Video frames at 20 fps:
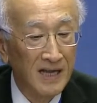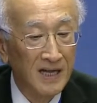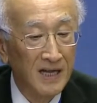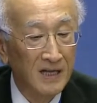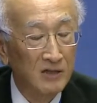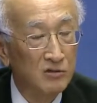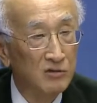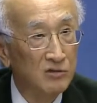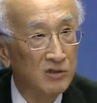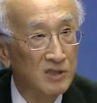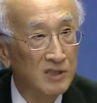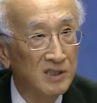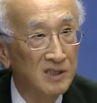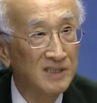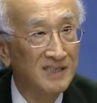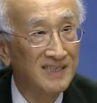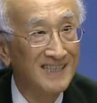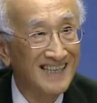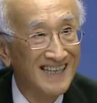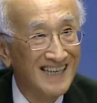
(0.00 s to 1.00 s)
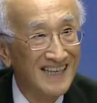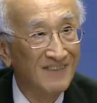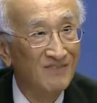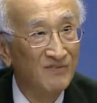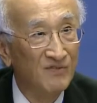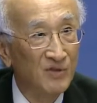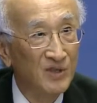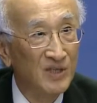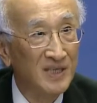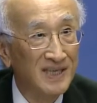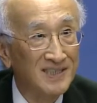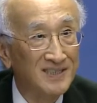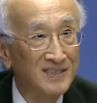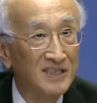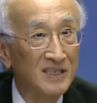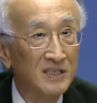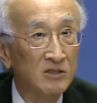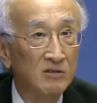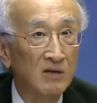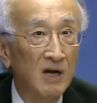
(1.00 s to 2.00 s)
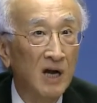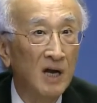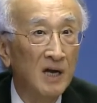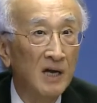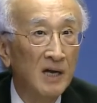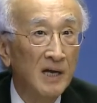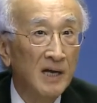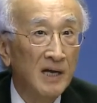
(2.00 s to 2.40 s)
electricity, EV, etc.